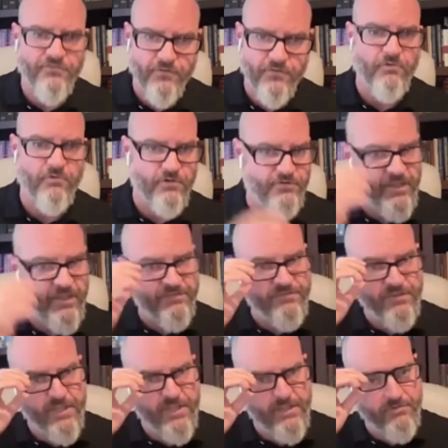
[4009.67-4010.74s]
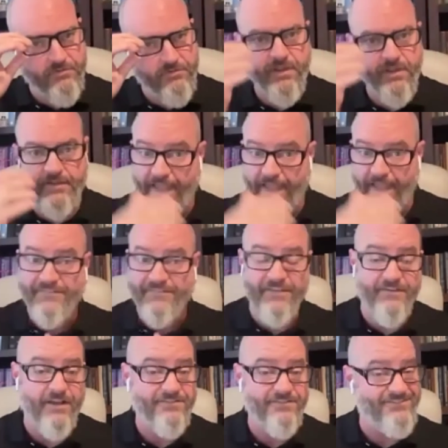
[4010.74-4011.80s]
are some critiques to give to it as
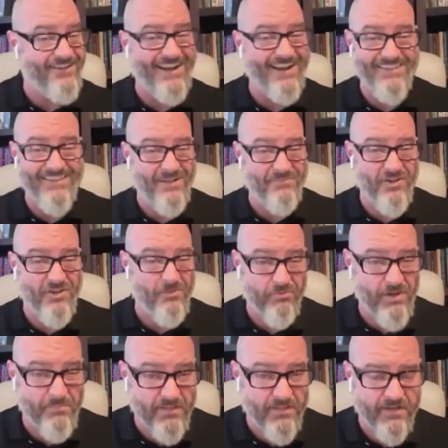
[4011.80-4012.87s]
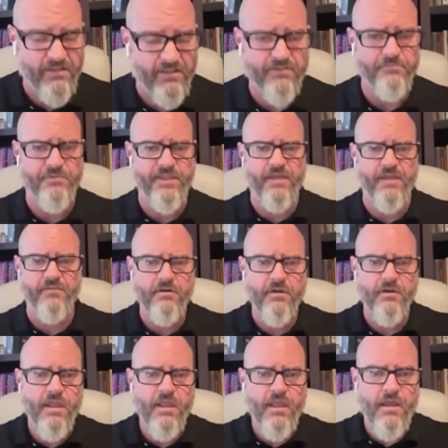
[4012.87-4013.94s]
as he does because he kind of lumps all premillennialism
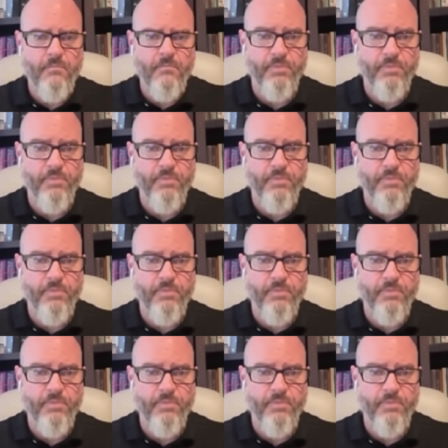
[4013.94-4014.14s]
together